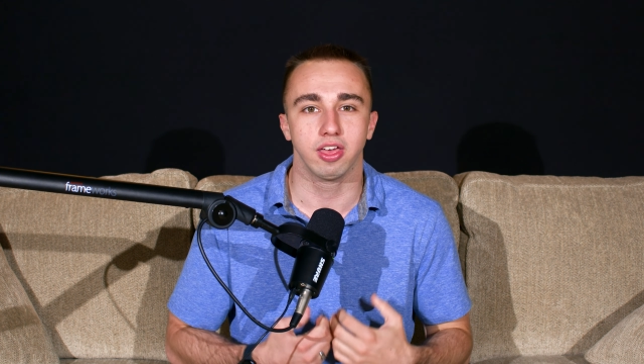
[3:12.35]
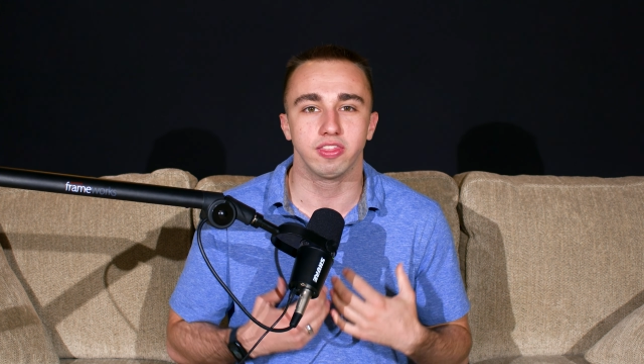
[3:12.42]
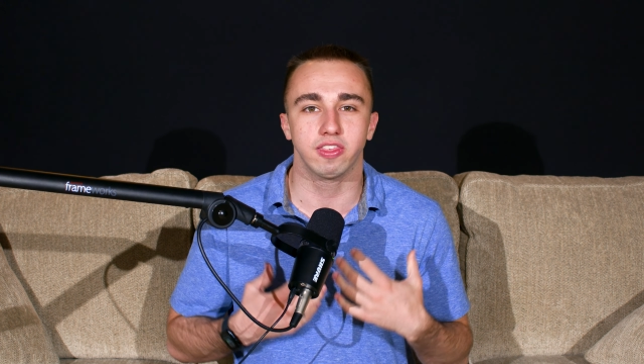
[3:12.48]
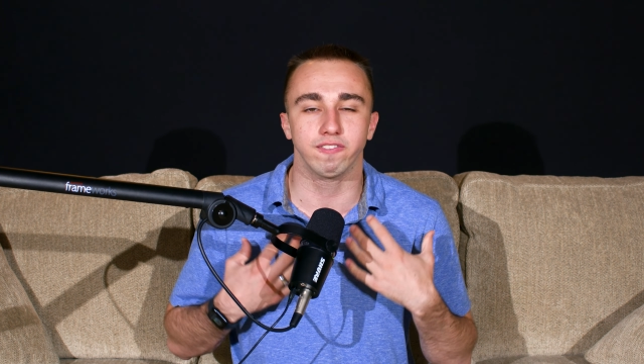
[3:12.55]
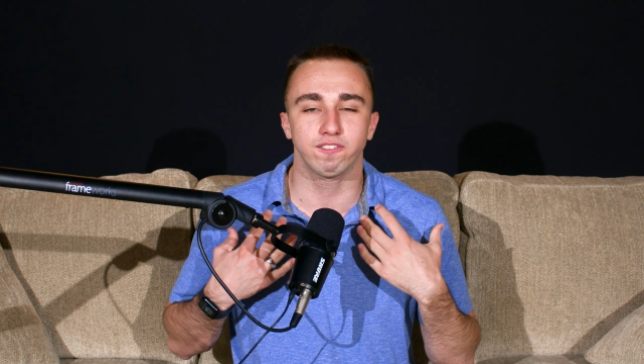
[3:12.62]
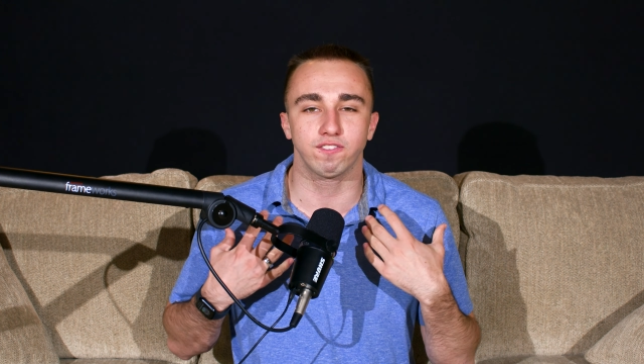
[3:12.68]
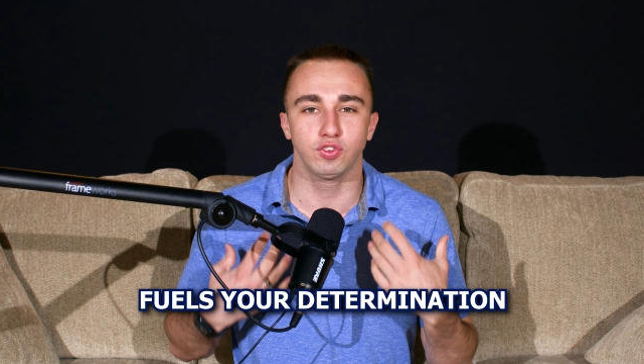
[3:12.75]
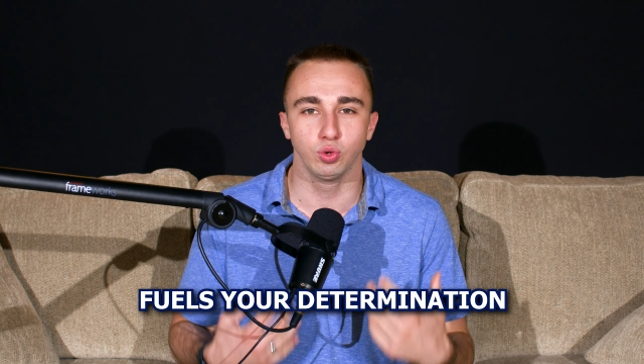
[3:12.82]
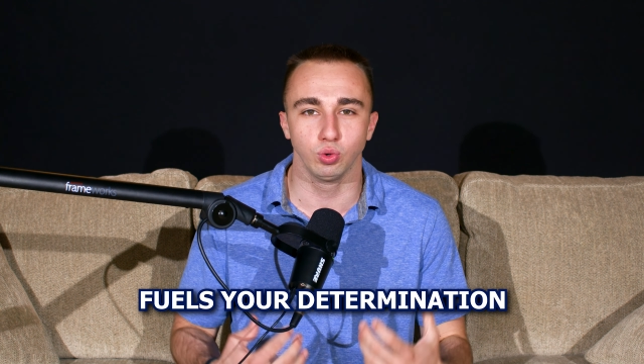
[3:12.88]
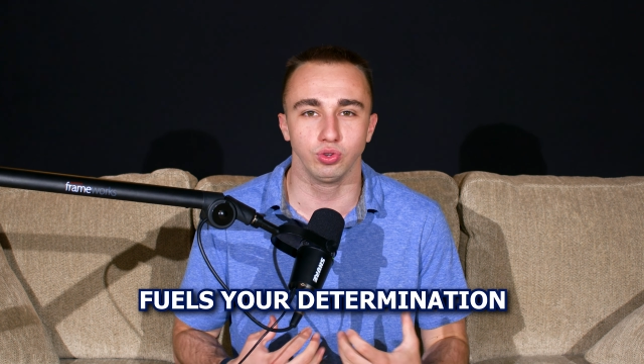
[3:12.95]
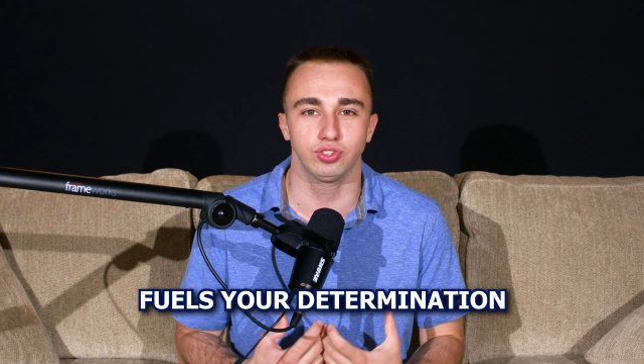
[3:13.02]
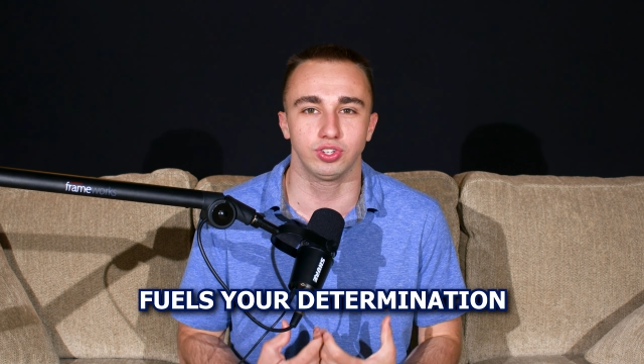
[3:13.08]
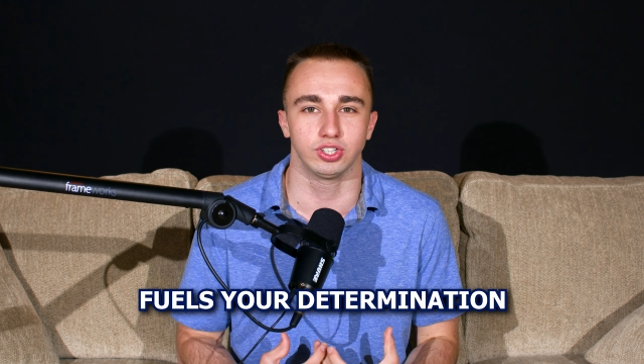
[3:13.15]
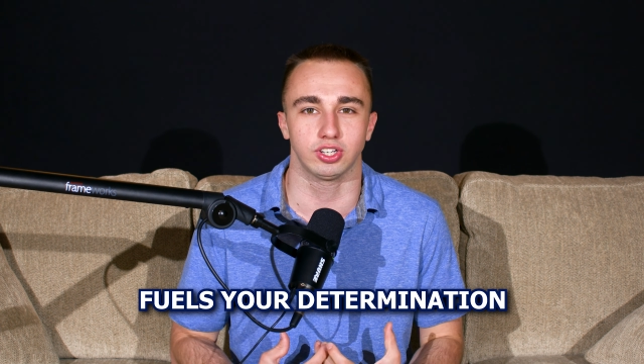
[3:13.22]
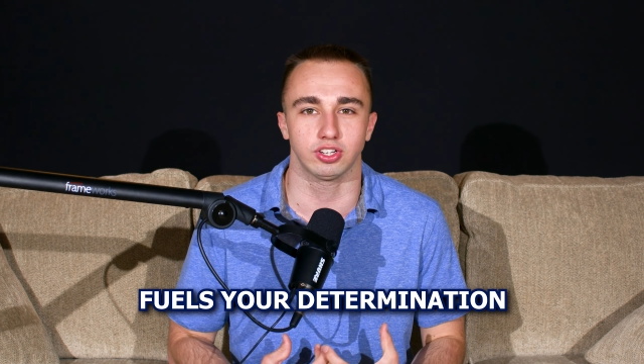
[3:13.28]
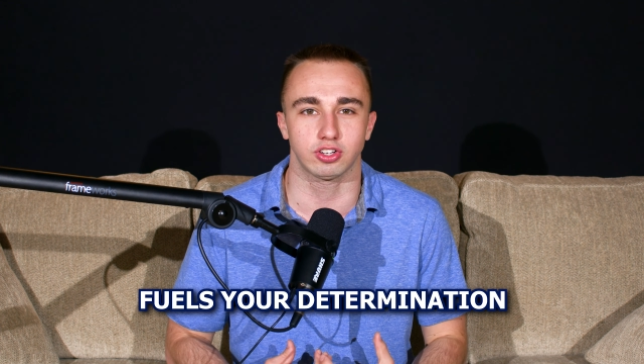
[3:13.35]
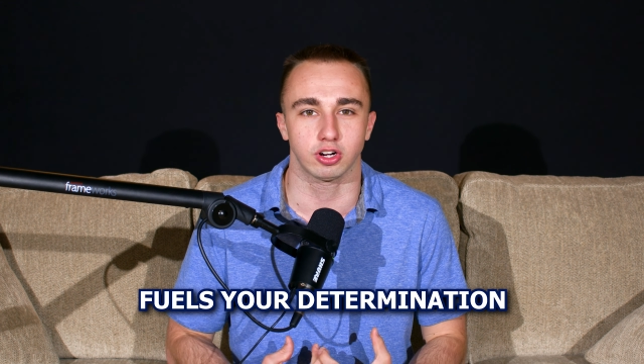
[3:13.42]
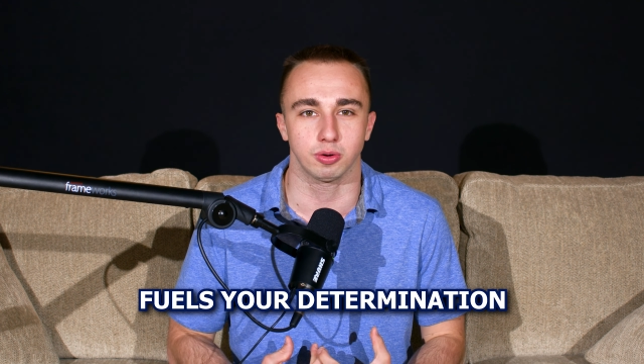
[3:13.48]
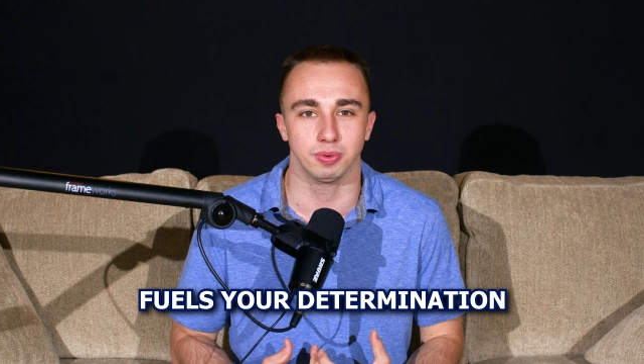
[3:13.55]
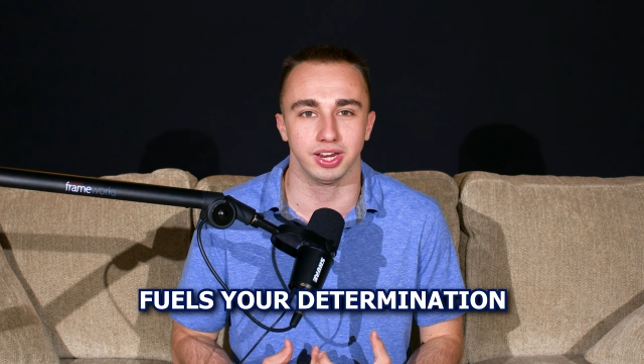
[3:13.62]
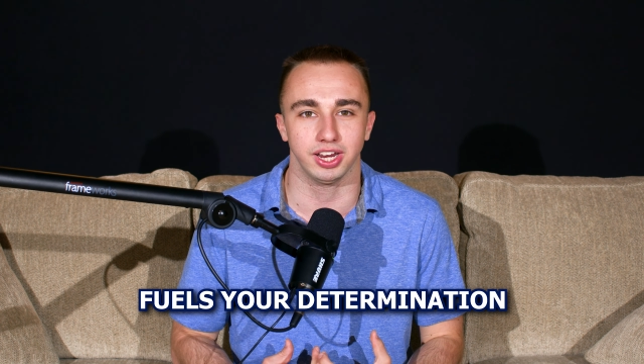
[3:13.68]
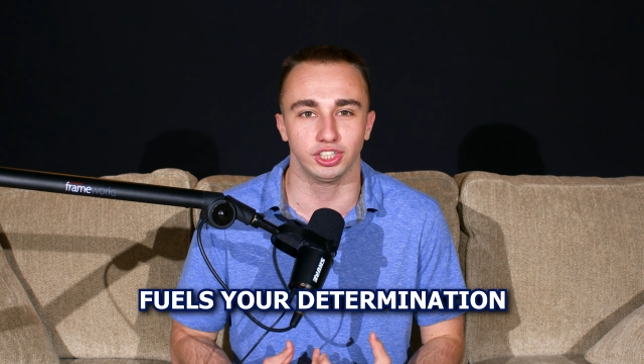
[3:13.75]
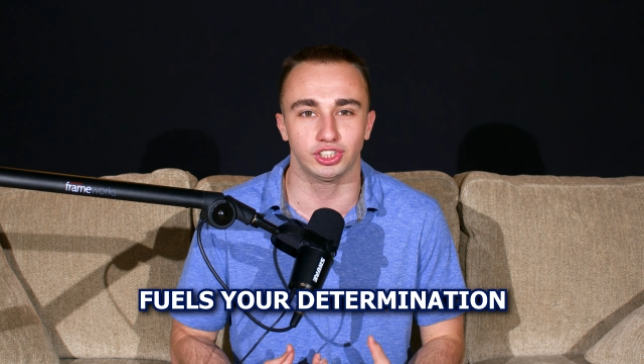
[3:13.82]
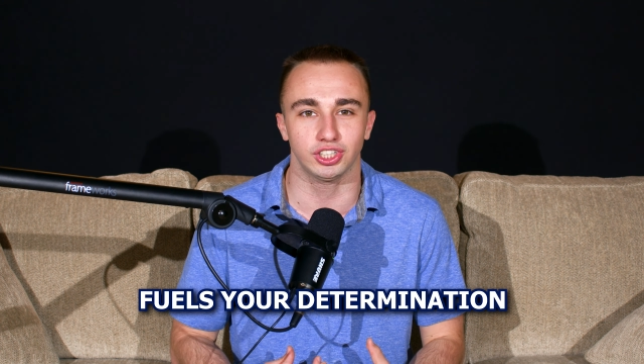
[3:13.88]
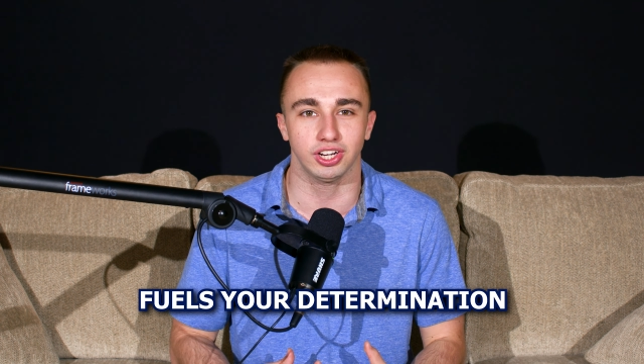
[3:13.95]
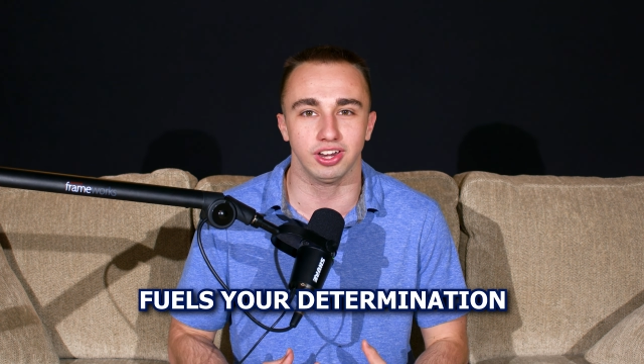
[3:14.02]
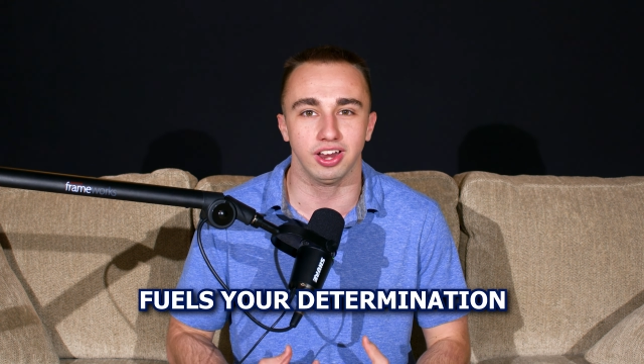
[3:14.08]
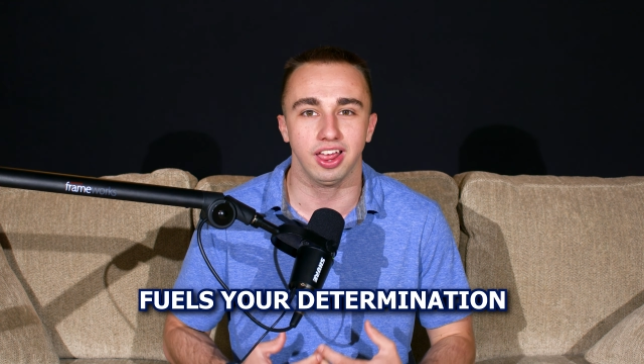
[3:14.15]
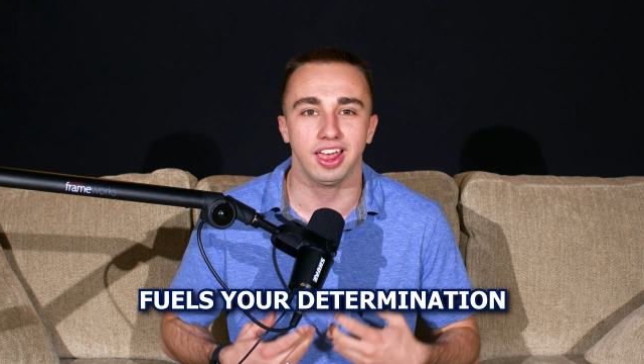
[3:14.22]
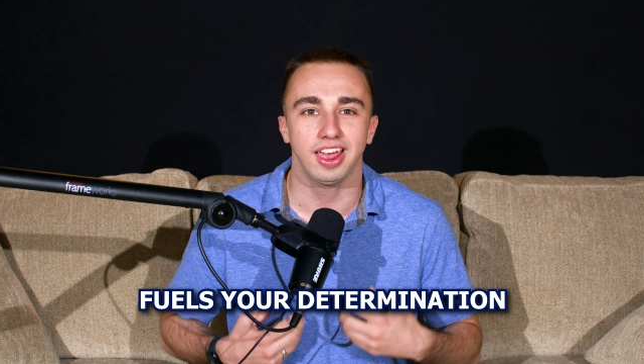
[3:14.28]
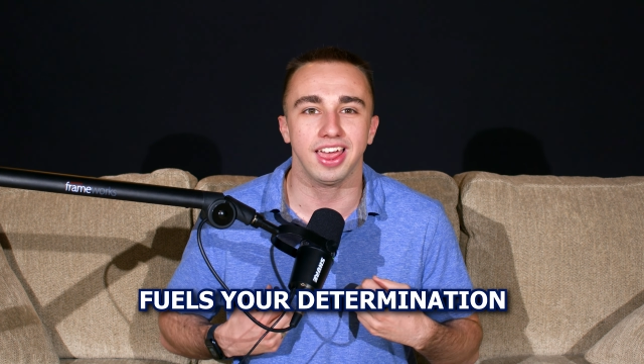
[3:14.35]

that fuels your determination